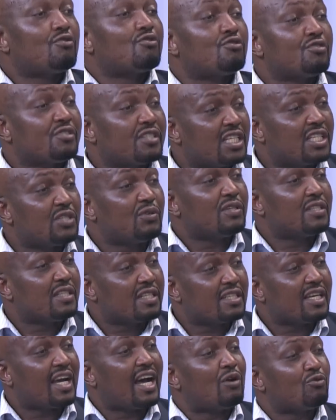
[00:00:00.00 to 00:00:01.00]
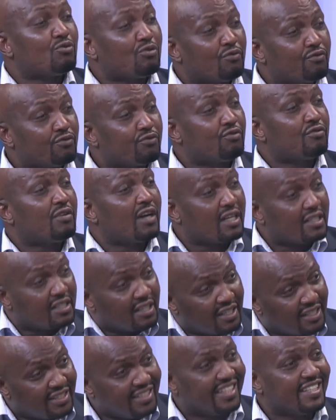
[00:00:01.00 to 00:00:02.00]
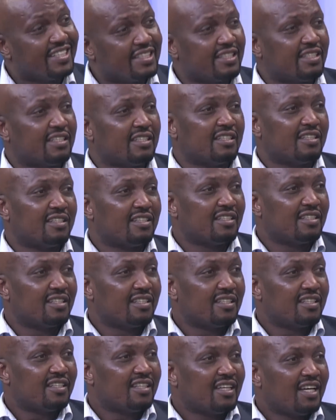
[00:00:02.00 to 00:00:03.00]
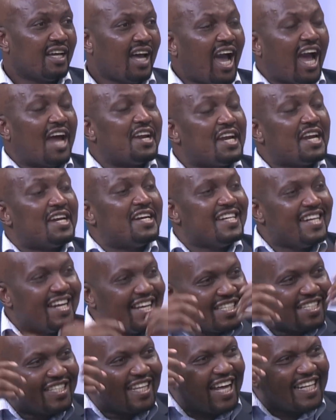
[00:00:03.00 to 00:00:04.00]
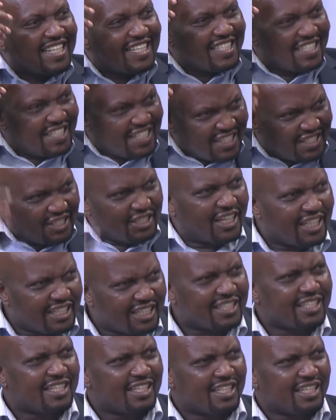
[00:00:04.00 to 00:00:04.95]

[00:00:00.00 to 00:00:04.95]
constituencies out of 290. And unless that is redressed,